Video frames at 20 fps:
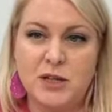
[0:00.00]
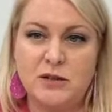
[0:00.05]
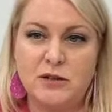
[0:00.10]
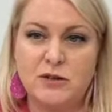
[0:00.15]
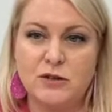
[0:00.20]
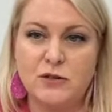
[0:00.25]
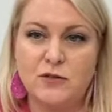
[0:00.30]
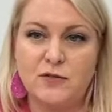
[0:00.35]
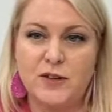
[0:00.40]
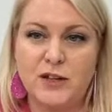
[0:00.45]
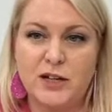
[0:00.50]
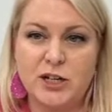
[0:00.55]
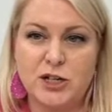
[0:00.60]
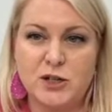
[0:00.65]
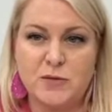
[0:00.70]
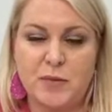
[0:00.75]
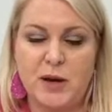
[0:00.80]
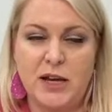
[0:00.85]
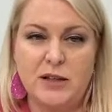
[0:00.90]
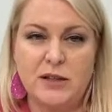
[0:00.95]
your
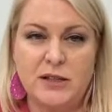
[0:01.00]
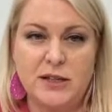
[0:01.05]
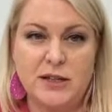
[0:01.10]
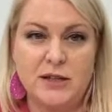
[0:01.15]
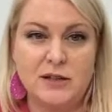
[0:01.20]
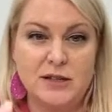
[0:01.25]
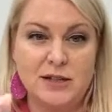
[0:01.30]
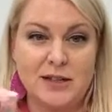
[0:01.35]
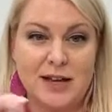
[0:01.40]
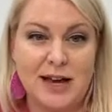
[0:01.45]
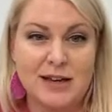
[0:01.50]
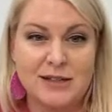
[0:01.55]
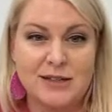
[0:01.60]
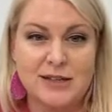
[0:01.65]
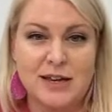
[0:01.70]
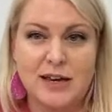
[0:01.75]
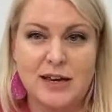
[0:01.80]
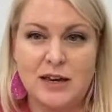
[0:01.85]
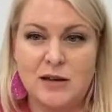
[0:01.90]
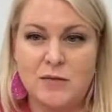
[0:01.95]
finished painting to that
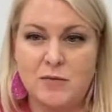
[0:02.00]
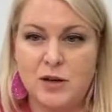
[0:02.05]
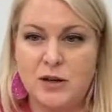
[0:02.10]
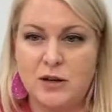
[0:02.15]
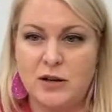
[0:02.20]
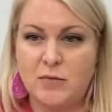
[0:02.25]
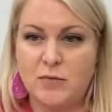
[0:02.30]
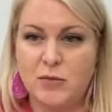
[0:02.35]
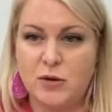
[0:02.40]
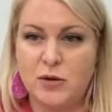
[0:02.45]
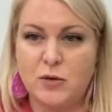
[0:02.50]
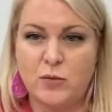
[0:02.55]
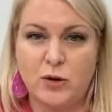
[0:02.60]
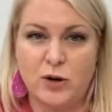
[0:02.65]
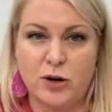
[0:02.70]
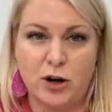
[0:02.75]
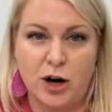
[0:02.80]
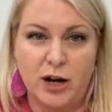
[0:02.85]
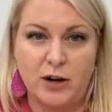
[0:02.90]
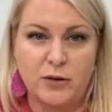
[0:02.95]
same number
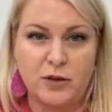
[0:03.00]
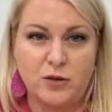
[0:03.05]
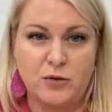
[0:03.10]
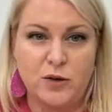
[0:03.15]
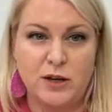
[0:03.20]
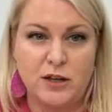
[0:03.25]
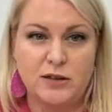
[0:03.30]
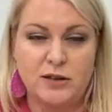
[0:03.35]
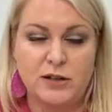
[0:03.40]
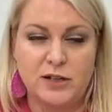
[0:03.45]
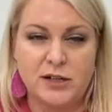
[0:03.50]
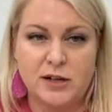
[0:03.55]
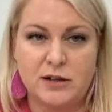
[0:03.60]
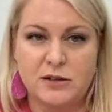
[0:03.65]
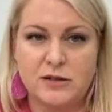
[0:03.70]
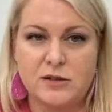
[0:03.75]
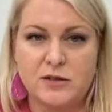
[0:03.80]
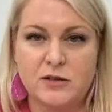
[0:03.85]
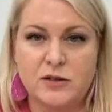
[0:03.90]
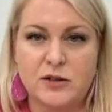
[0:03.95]
where you get the
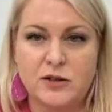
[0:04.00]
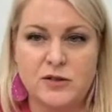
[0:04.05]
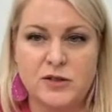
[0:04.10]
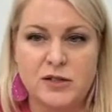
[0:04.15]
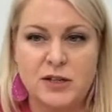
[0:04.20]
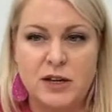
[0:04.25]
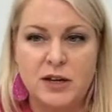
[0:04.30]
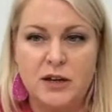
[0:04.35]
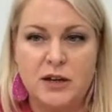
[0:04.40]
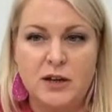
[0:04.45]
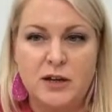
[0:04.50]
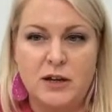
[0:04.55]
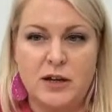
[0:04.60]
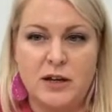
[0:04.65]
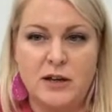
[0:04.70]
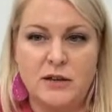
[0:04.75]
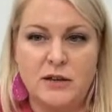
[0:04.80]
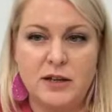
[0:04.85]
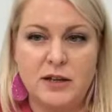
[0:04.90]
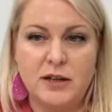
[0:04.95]
text alerts,
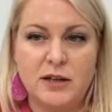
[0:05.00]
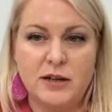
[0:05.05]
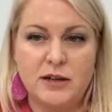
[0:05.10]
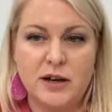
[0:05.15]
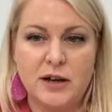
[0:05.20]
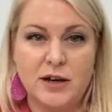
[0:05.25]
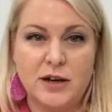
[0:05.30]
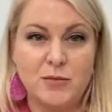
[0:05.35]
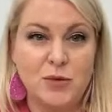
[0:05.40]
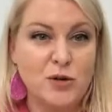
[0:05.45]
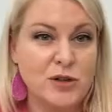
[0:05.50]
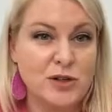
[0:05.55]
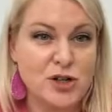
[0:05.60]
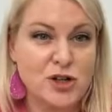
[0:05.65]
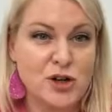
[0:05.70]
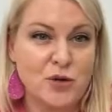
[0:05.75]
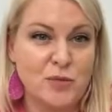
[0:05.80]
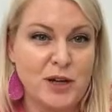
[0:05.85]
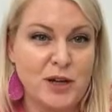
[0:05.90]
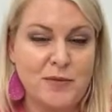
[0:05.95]
and then you can
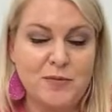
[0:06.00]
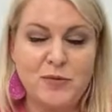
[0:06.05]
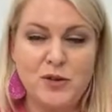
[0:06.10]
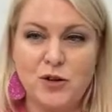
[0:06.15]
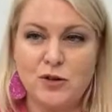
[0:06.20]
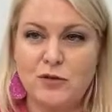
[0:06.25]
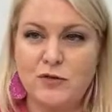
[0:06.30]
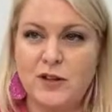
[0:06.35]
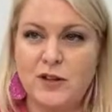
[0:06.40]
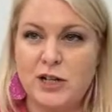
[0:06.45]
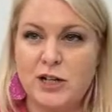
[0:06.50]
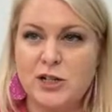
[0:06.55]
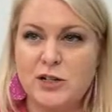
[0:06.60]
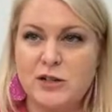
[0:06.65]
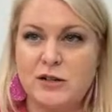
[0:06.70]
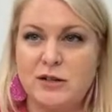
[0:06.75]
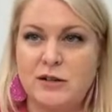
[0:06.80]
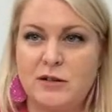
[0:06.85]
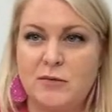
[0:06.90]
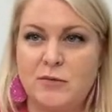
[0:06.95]
show me your
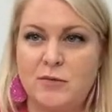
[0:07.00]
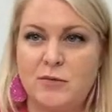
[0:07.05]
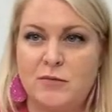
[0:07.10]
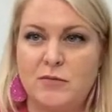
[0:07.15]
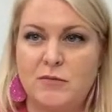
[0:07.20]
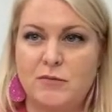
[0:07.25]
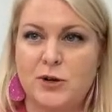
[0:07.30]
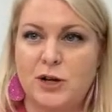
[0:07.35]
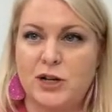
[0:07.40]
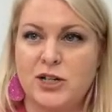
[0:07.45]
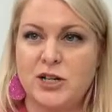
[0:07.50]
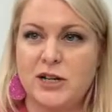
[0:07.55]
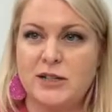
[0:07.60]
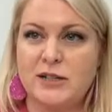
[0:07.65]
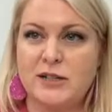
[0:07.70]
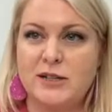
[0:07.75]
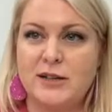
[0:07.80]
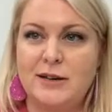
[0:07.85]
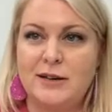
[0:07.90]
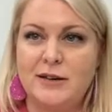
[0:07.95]
finished
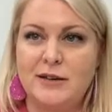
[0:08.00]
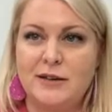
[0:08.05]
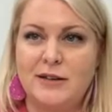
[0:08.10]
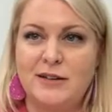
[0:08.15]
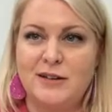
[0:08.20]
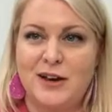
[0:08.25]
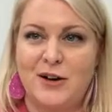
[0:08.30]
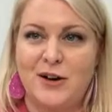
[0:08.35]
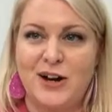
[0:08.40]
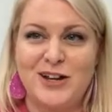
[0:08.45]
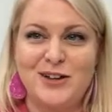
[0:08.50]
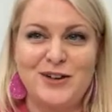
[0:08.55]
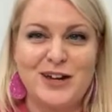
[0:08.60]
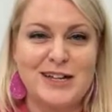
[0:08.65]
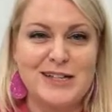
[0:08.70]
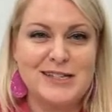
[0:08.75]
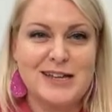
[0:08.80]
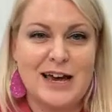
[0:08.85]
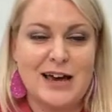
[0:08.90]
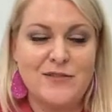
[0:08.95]
project. All right, you
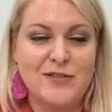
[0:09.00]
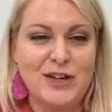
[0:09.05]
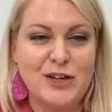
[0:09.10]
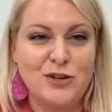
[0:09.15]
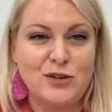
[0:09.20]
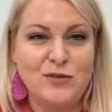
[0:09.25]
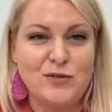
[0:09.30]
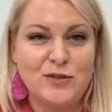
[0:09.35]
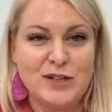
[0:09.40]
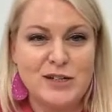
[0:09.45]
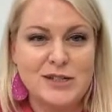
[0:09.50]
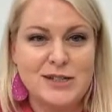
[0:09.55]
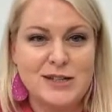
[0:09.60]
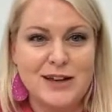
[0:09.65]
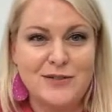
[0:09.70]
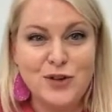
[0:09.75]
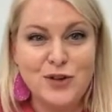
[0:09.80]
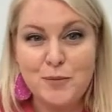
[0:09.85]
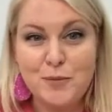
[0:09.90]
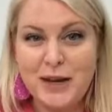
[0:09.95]
guys have a good rest
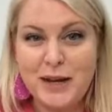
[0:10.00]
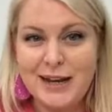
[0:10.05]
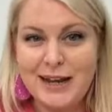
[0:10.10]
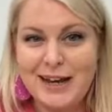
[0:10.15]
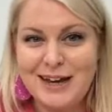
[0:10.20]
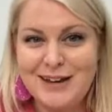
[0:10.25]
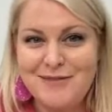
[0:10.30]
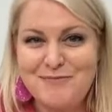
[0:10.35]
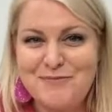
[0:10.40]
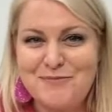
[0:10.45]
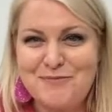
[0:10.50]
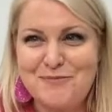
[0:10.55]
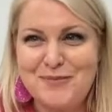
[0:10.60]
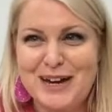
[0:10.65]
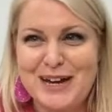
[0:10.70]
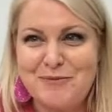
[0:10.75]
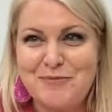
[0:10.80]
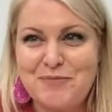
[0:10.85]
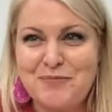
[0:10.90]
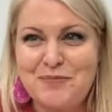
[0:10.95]
of your Monday. Bye.